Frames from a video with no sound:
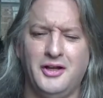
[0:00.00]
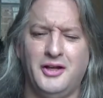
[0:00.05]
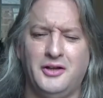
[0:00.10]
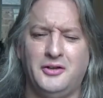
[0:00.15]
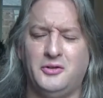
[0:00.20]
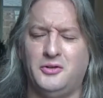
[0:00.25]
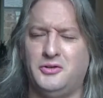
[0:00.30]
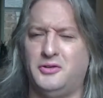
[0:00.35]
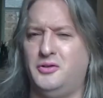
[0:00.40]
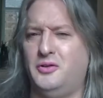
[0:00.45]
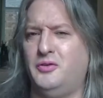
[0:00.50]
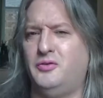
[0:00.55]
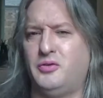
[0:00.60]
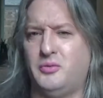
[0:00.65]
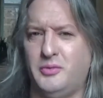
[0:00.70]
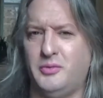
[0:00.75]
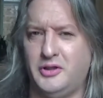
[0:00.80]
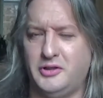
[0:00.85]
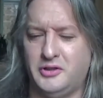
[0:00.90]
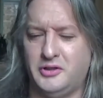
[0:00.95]
and also
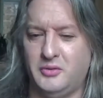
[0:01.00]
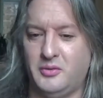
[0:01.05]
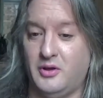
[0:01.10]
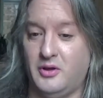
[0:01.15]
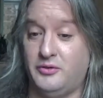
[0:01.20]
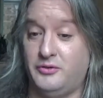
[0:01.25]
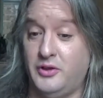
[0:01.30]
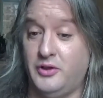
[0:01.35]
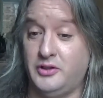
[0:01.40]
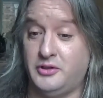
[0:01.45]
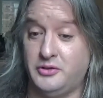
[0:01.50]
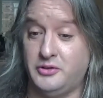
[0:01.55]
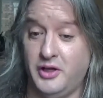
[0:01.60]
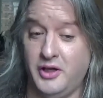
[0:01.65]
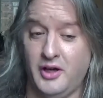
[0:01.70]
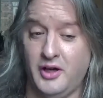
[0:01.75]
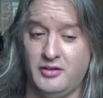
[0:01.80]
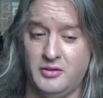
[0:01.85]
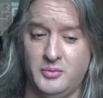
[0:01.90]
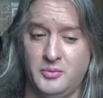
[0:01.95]
information about facial
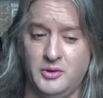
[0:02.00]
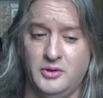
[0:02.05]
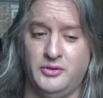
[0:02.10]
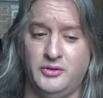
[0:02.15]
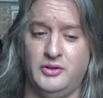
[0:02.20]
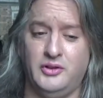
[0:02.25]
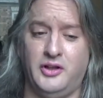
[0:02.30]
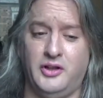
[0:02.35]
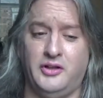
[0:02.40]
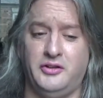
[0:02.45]
hair removal